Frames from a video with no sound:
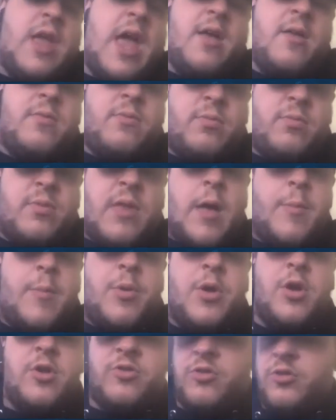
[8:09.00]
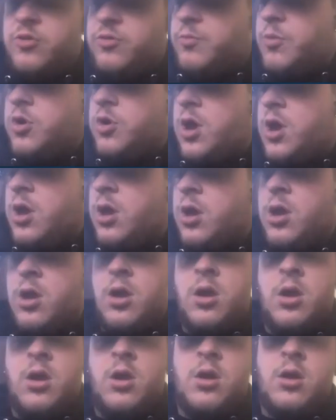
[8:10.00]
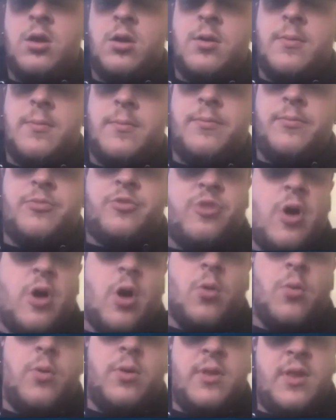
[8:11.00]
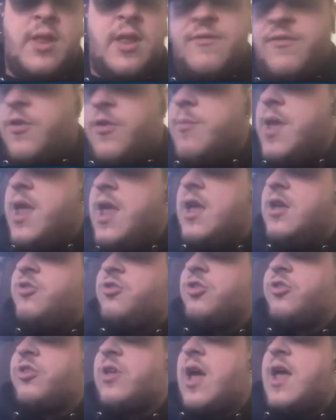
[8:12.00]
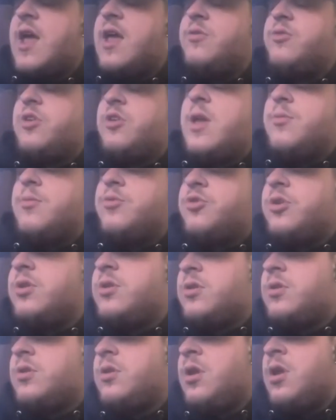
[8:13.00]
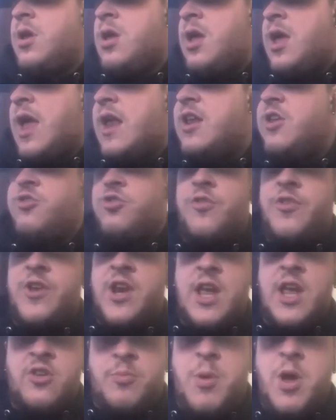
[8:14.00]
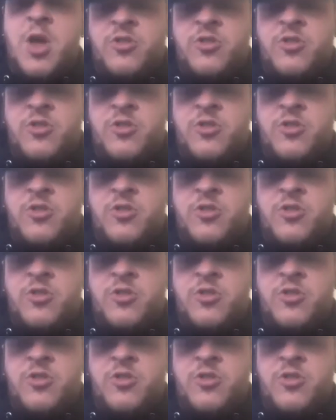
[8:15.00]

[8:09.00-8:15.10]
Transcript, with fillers: get that person's money. Yeah. So for me, it's just like it was, it was and it's nothing against the